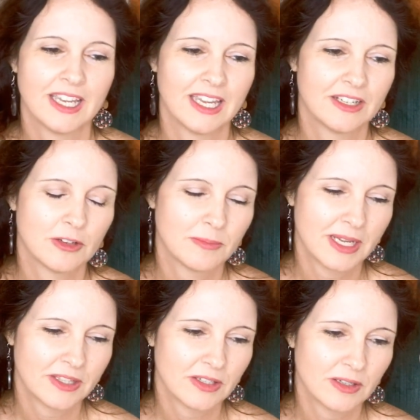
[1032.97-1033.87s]
And her
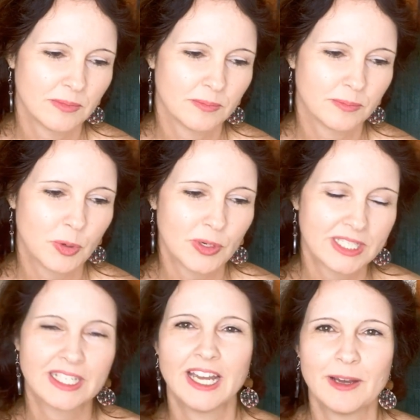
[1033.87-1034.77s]
mother
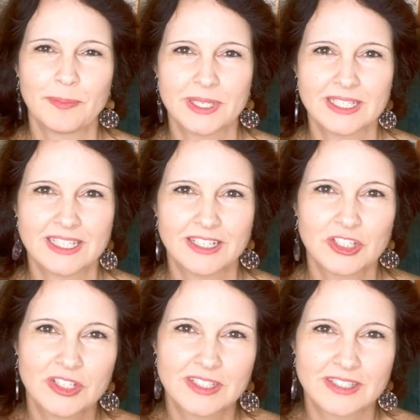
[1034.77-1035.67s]
pointed up and said,
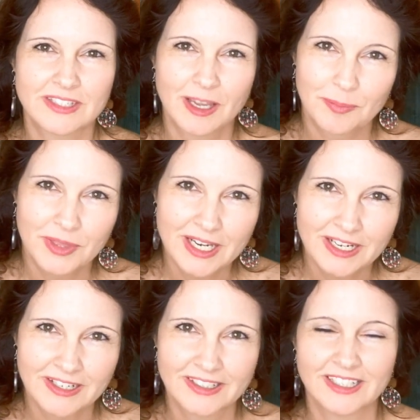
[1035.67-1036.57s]
"She's up
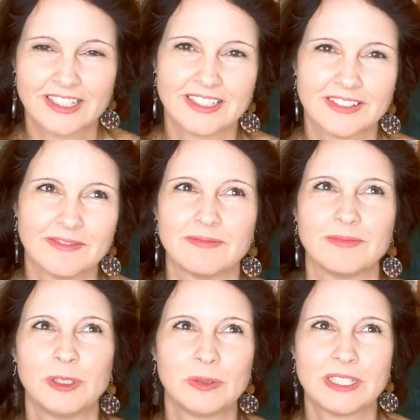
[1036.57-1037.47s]
there." And
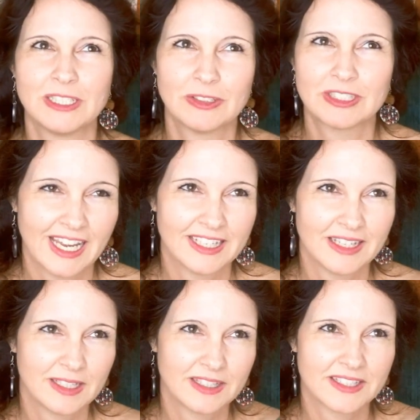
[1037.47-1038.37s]
Lucy looked
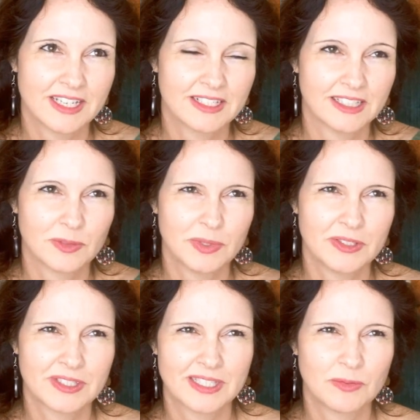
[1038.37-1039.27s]
at the stained glass
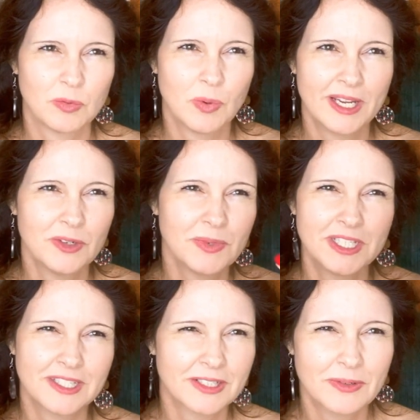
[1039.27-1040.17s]
windows and said, "Well, why don't we
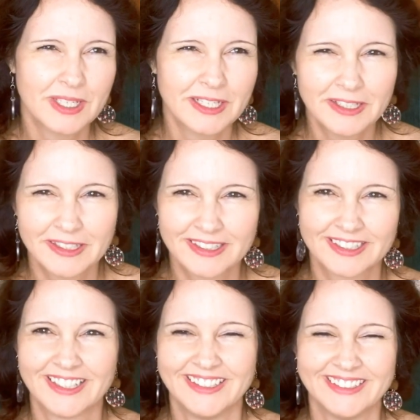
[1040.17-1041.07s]
just go get
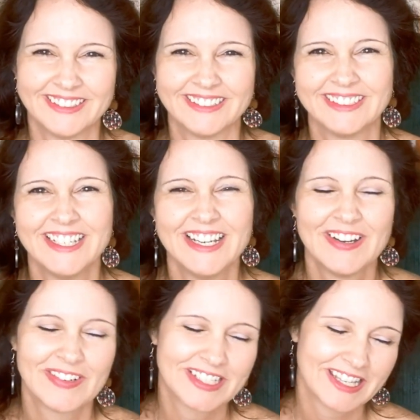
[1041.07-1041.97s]
her?"
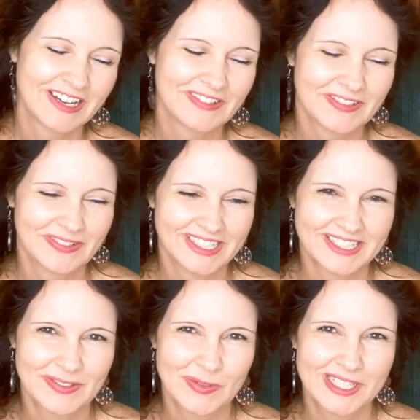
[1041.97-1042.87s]
Which I thought was really
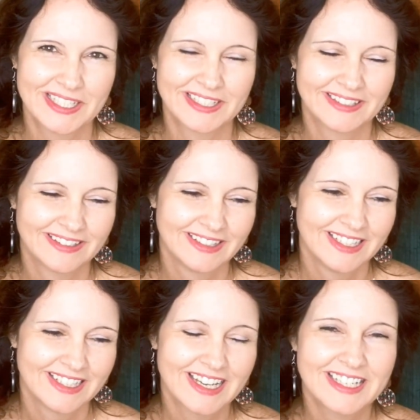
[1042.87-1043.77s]
sweet and
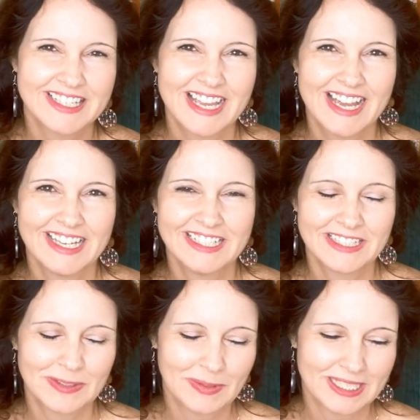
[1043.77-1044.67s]
kind of sad
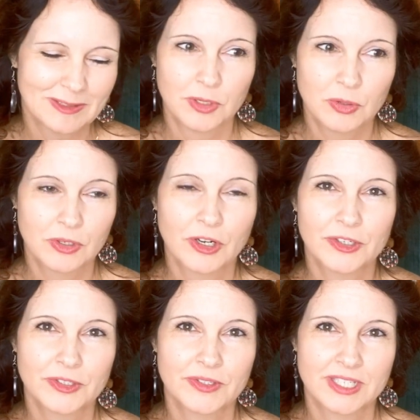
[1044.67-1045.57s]
and sweet. You could
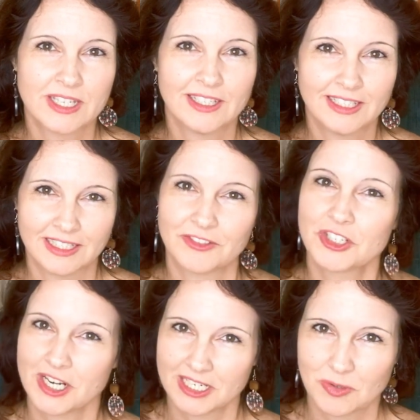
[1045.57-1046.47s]
also see the Lake of
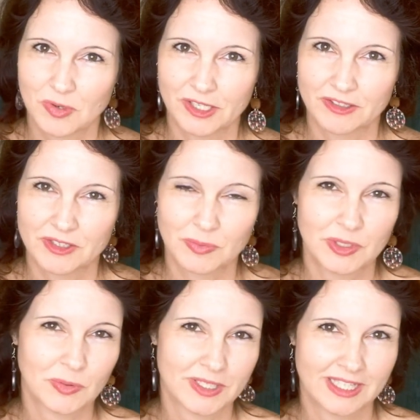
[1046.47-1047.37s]
Shining Waters,
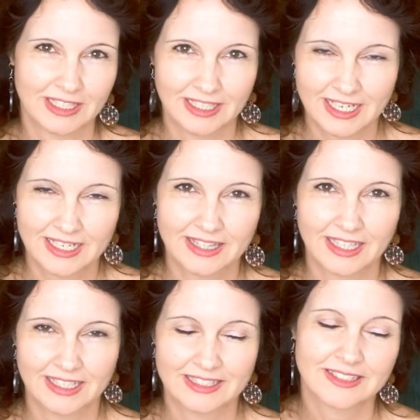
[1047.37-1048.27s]
which was the lake
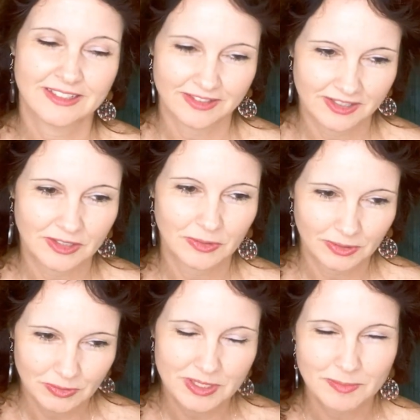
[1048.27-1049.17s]
that, you know,
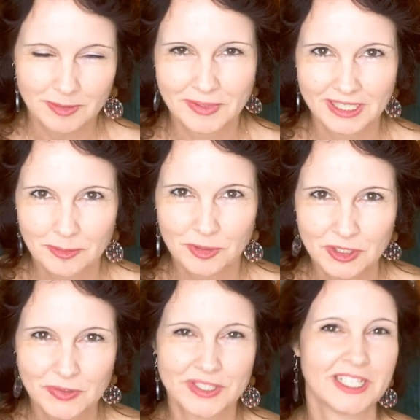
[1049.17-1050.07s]
Lucy Maud Montgomery
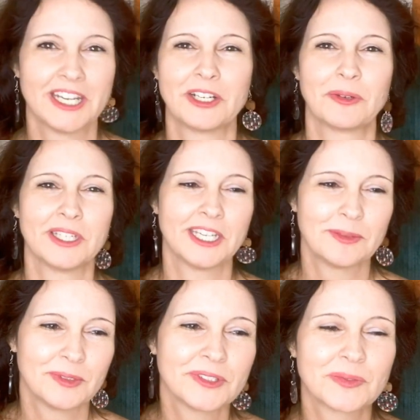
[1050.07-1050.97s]
used in Anne of Green
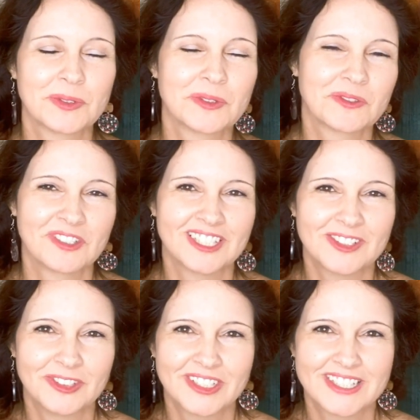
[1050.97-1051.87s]
Gables, which was really
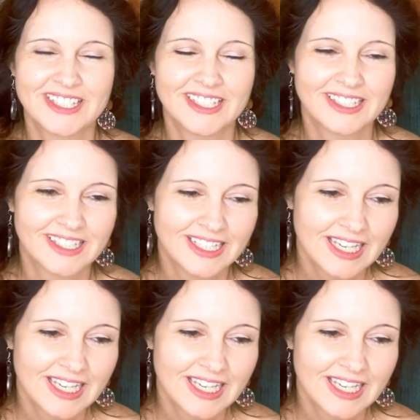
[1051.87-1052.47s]
cool to see.